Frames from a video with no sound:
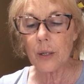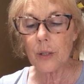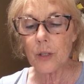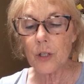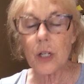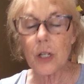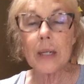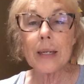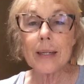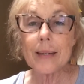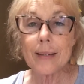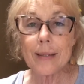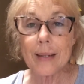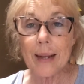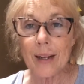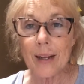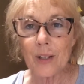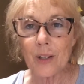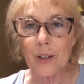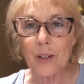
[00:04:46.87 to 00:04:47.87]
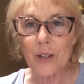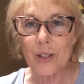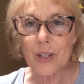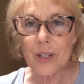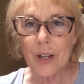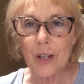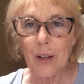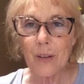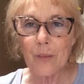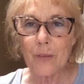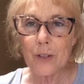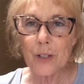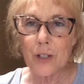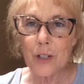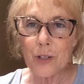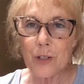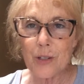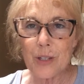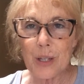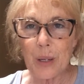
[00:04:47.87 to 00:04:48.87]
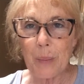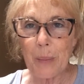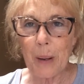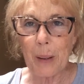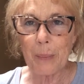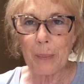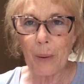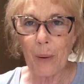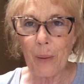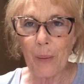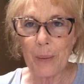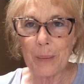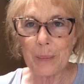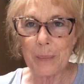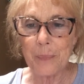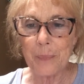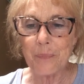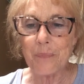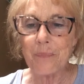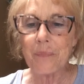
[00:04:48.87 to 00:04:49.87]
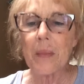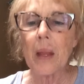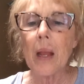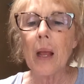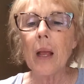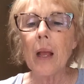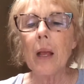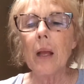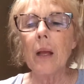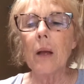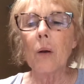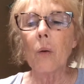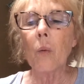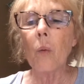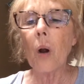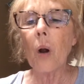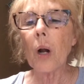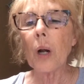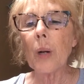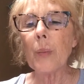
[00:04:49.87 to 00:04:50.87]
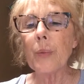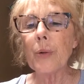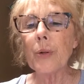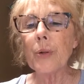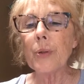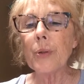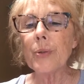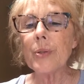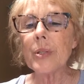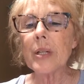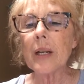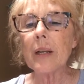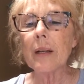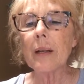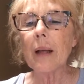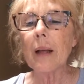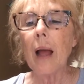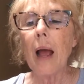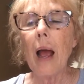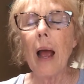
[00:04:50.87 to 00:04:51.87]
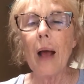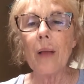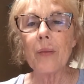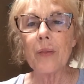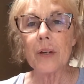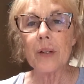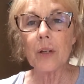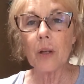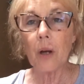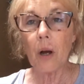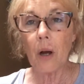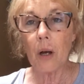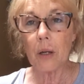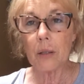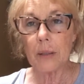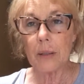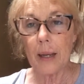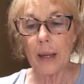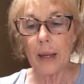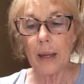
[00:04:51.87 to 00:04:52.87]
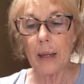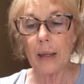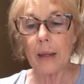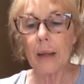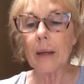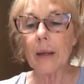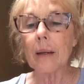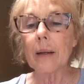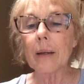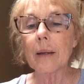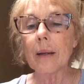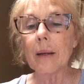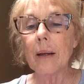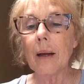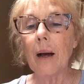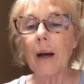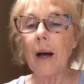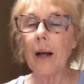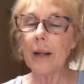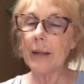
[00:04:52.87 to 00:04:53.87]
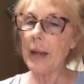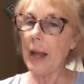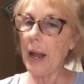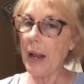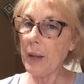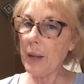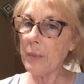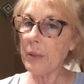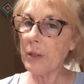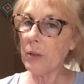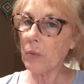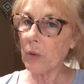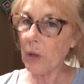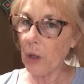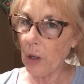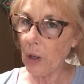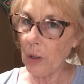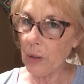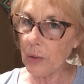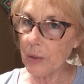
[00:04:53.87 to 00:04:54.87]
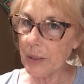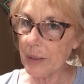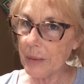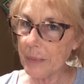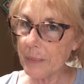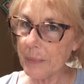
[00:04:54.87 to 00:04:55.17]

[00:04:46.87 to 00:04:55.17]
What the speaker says: Jeanne Sanders for choosing my poem. Work boot at the dog leg on Ammann Road.